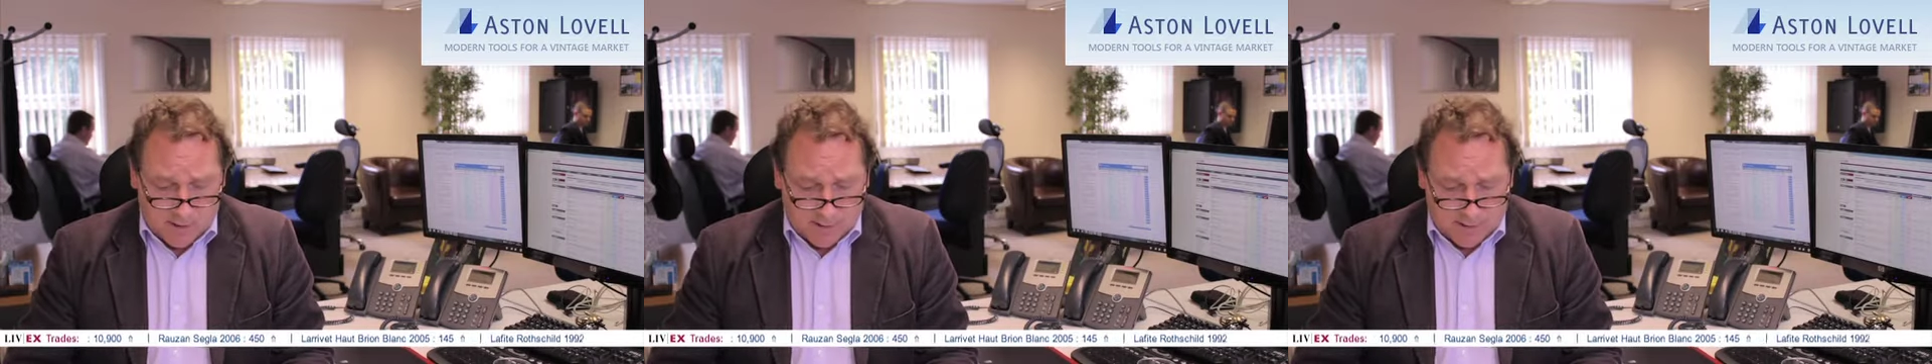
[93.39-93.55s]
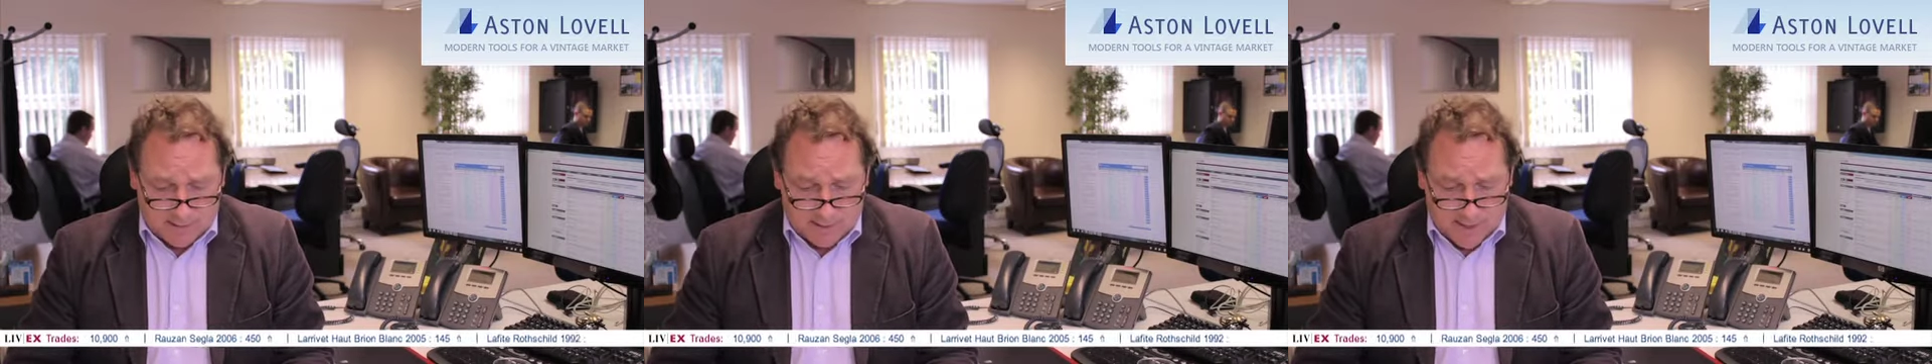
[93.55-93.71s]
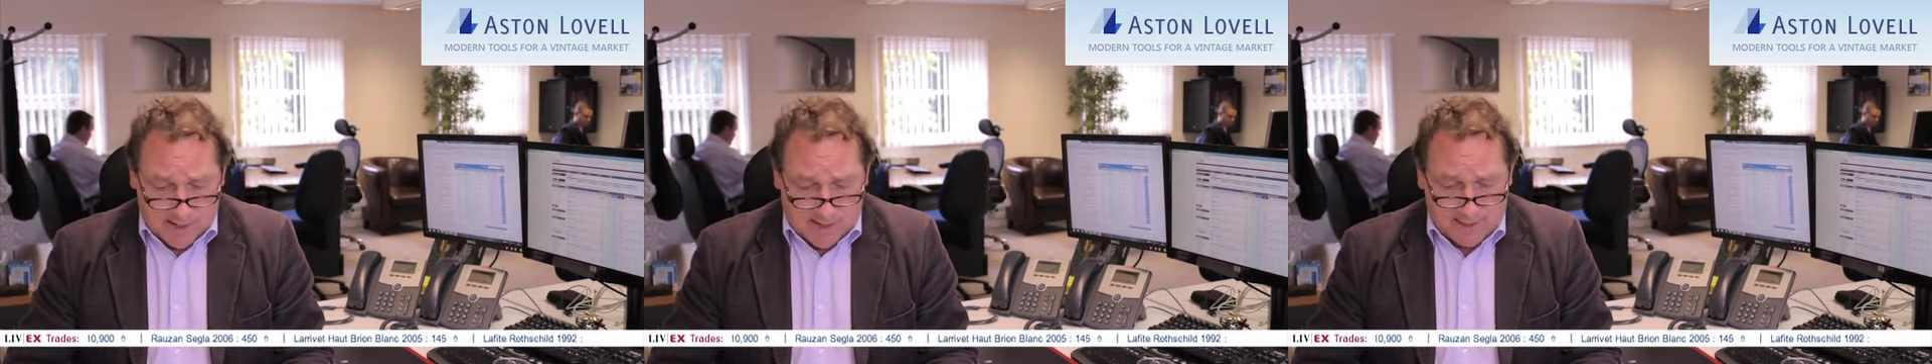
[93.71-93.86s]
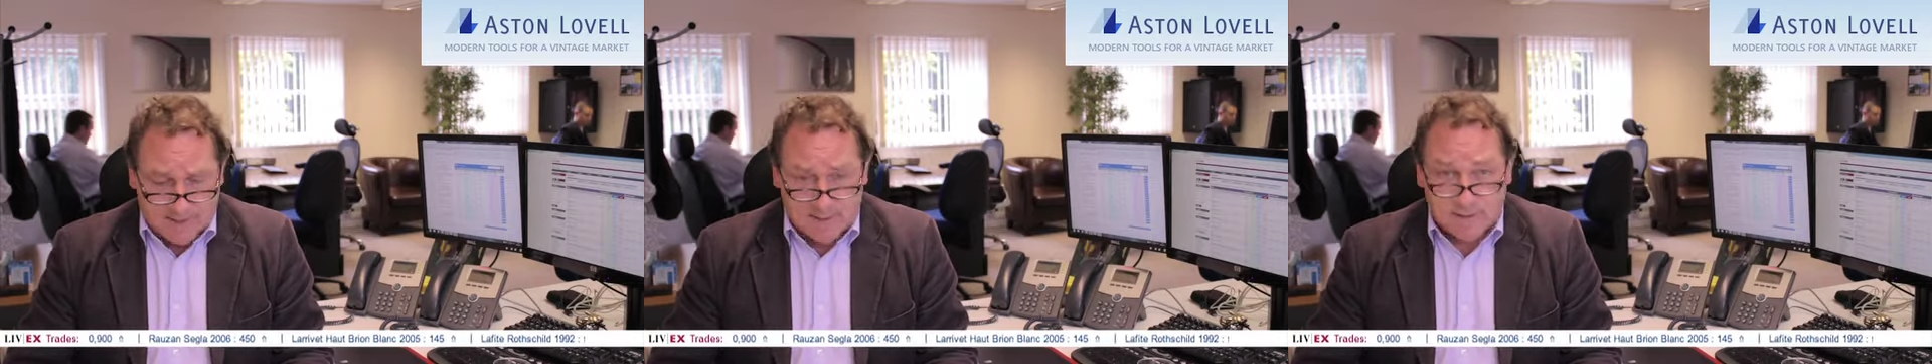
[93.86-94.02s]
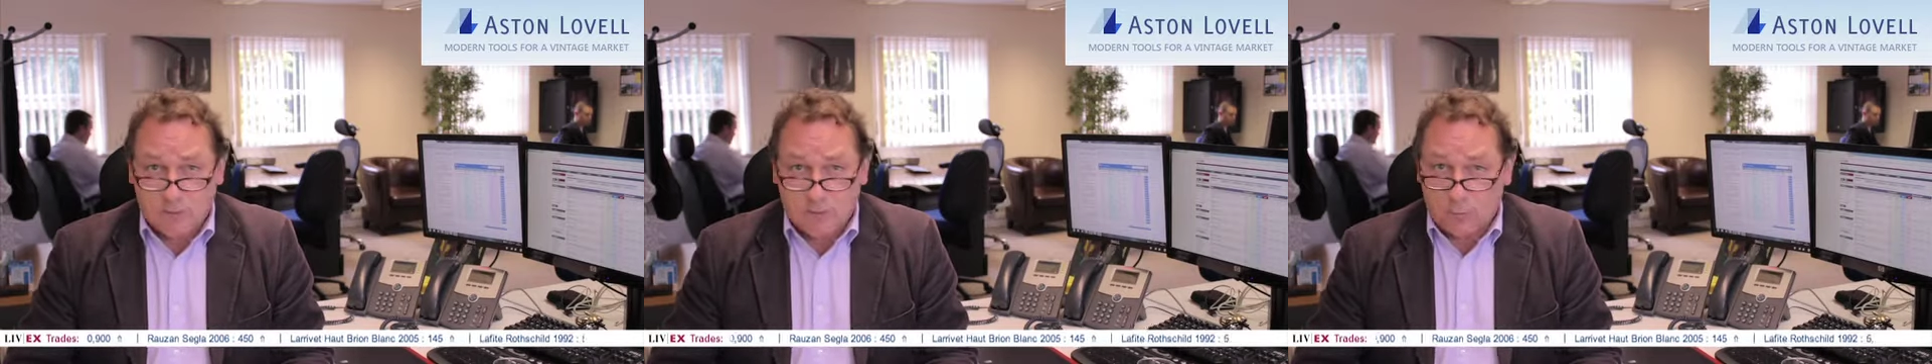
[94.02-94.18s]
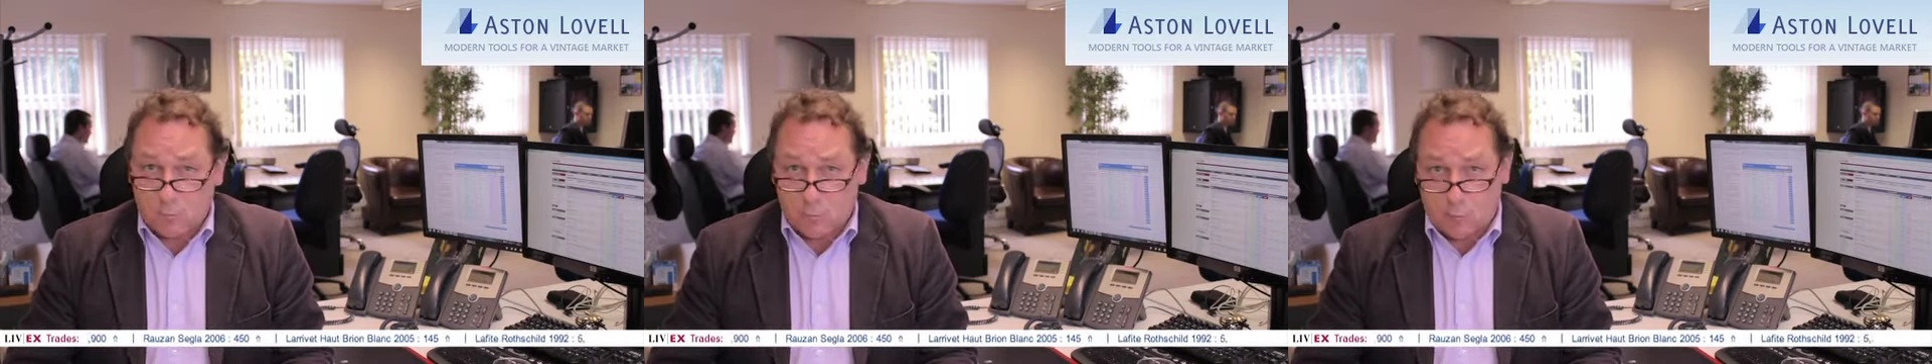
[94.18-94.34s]
in
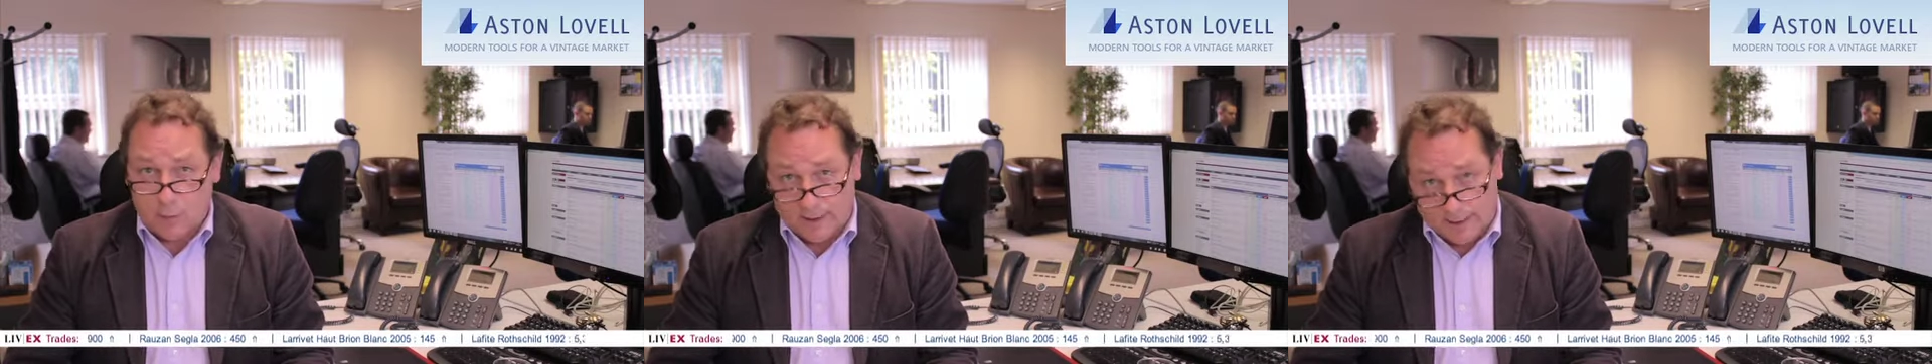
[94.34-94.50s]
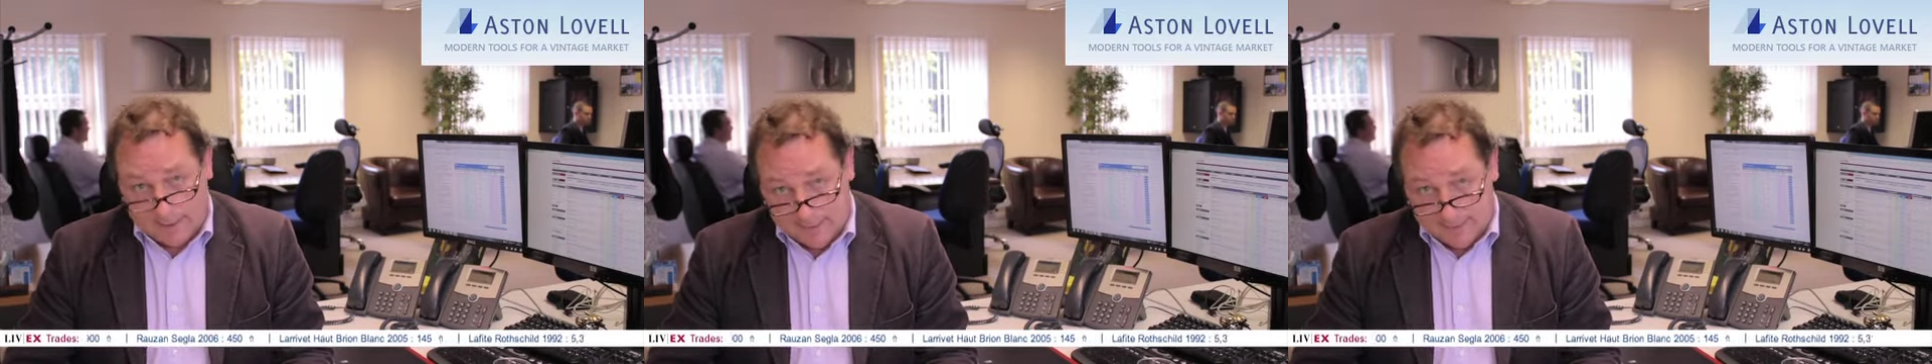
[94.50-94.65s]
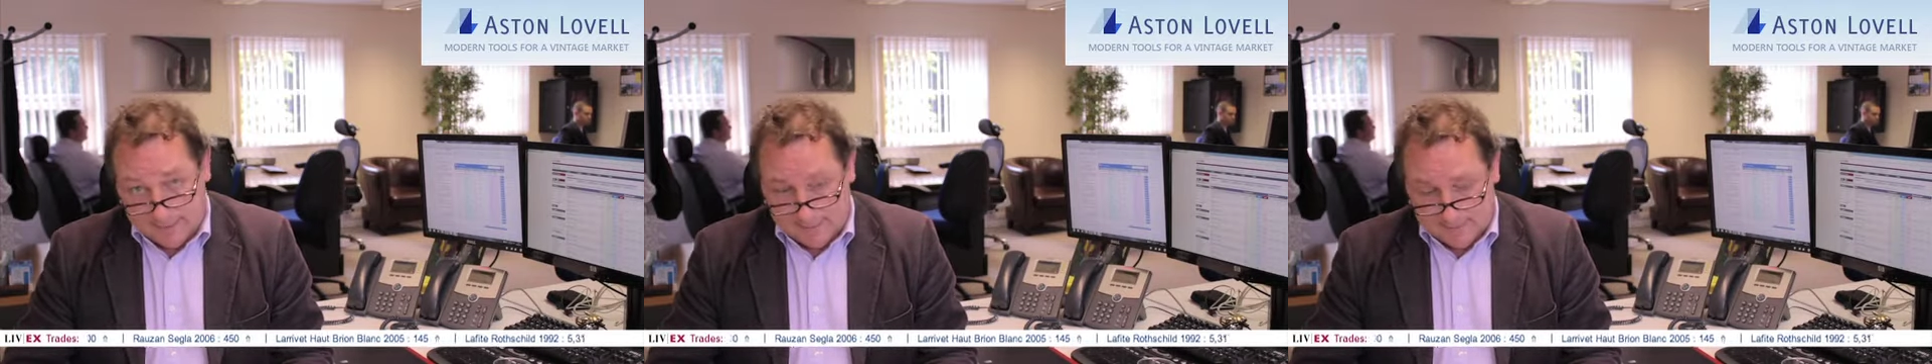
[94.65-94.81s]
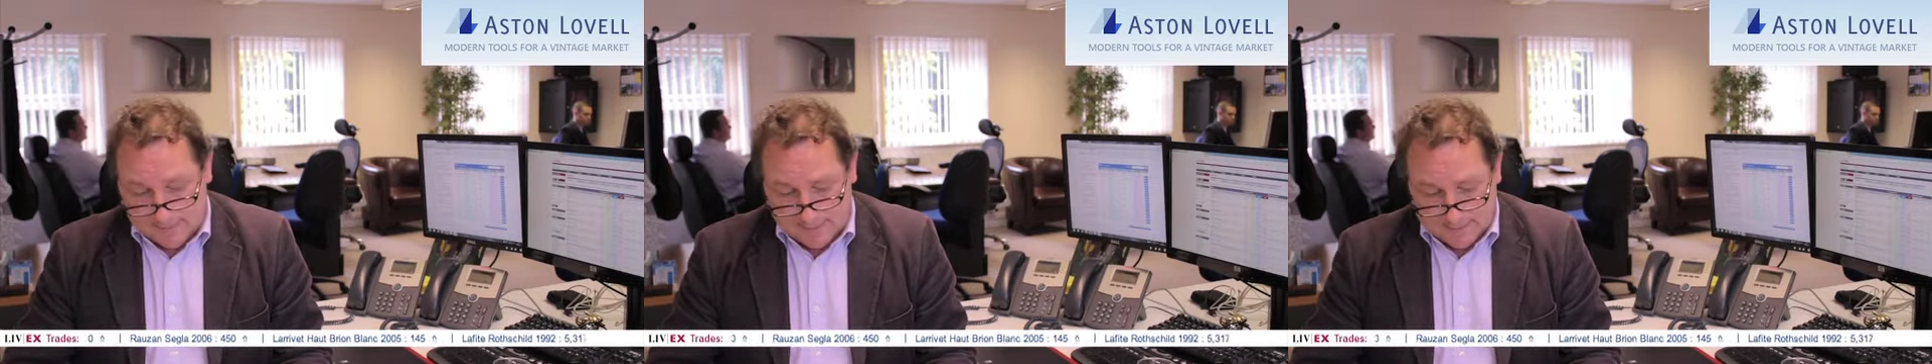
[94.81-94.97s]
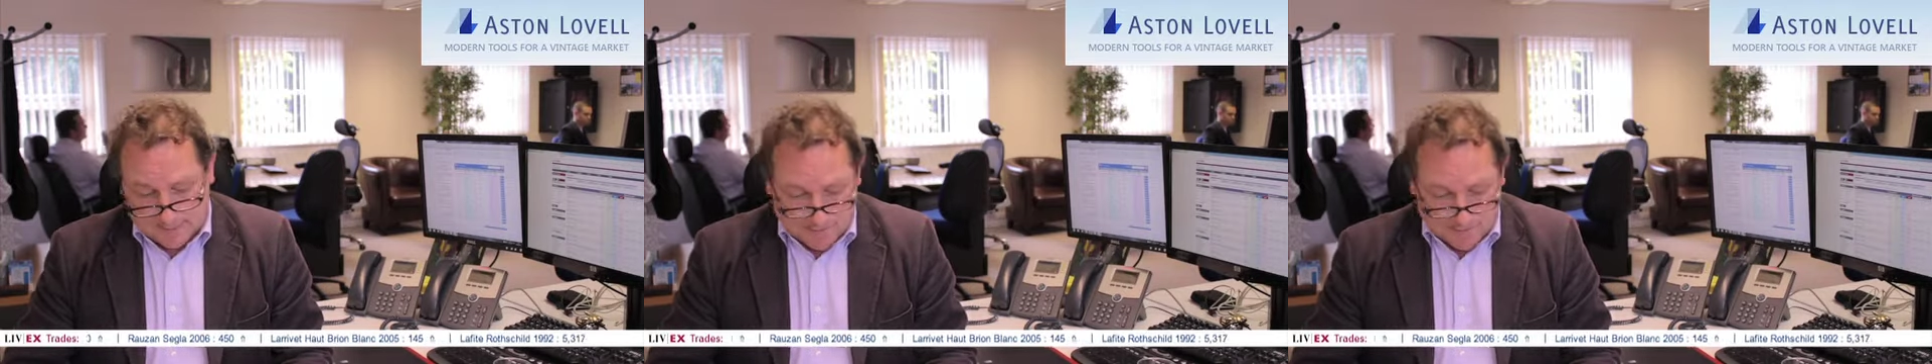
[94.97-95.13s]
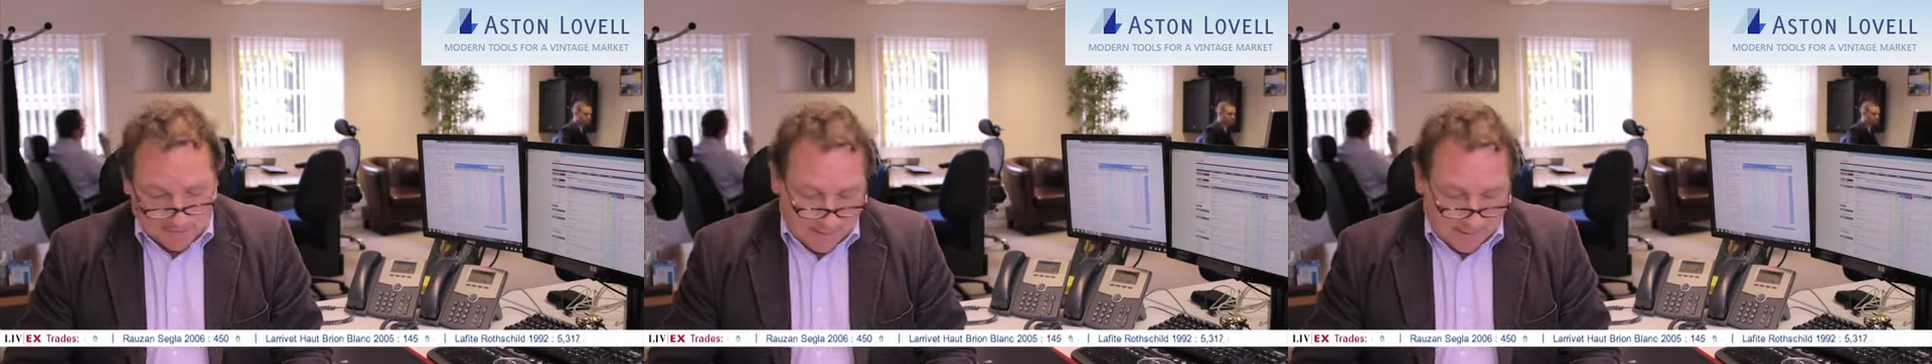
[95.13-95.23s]
8 weeks.